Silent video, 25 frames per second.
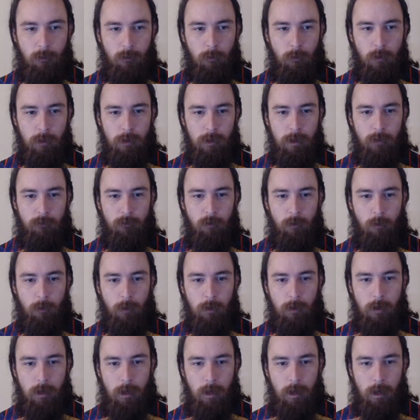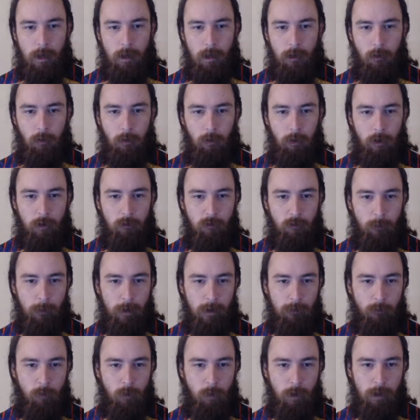with everyone and learn from
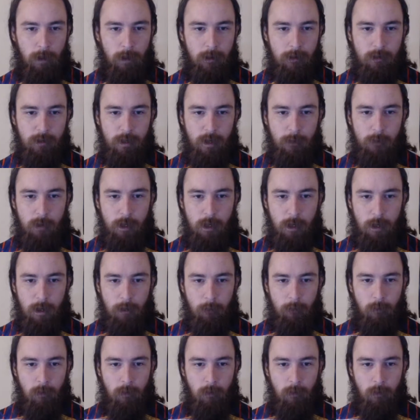everyone at the same time.